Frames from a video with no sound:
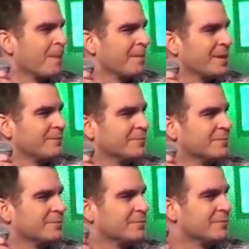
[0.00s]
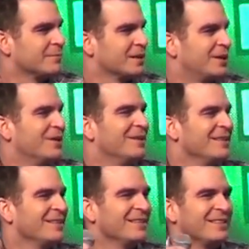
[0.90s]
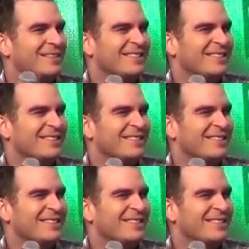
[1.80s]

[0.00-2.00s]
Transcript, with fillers: I always trust the internet. But